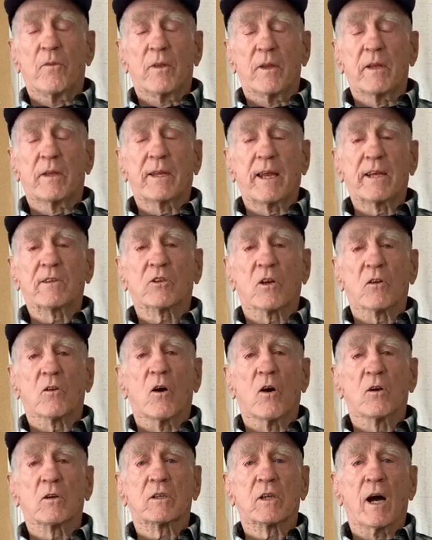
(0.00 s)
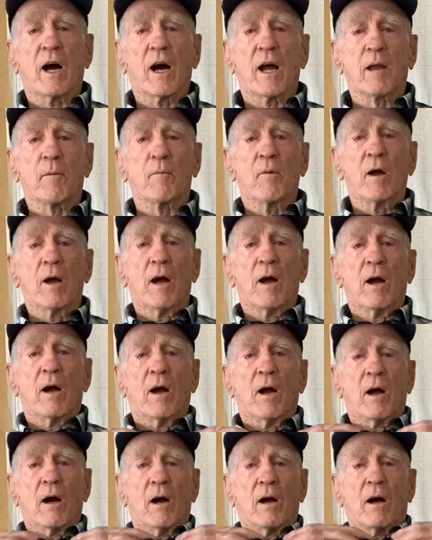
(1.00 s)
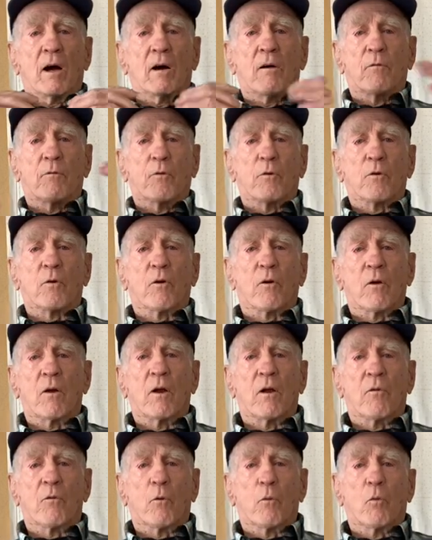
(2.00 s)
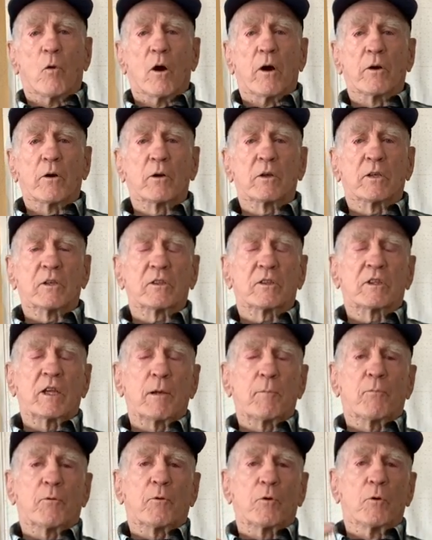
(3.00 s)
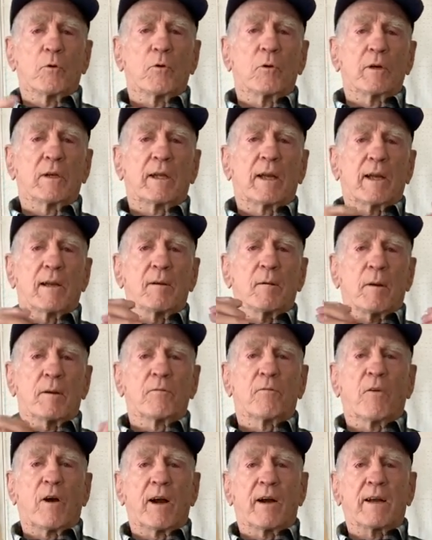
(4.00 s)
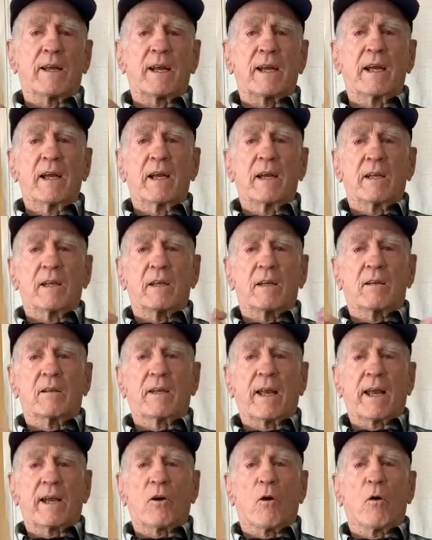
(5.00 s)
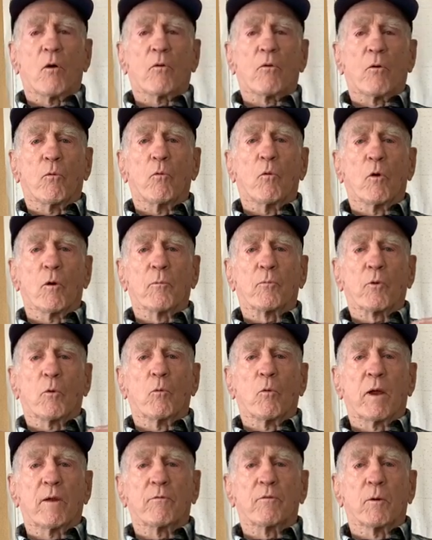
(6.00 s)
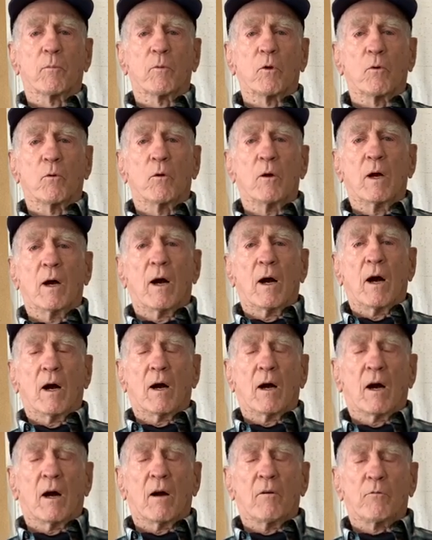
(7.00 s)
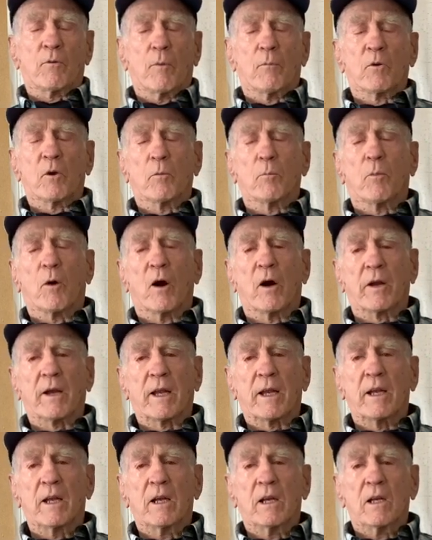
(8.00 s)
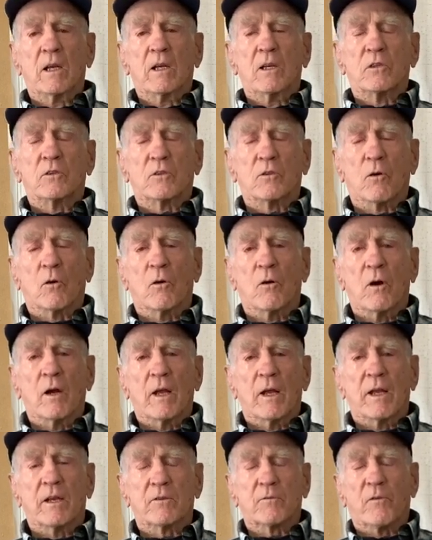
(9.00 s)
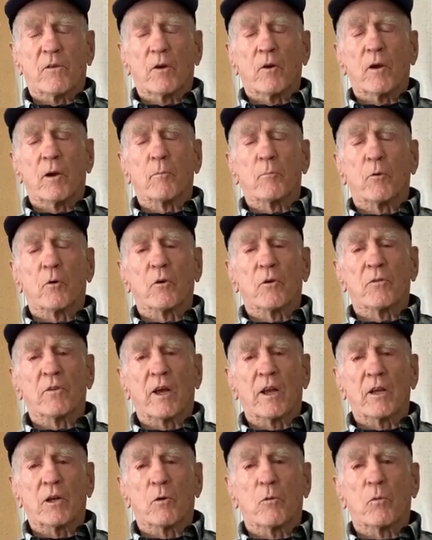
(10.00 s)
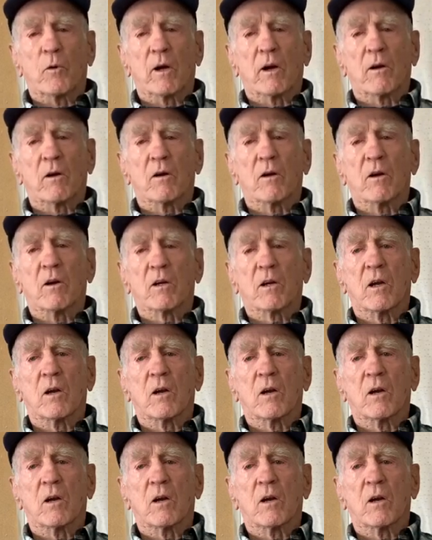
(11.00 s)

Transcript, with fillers: it takes a long time uh, for the water to seep through and, and finally take all the warmth away from you, uh, from your body. So it's very important that you wear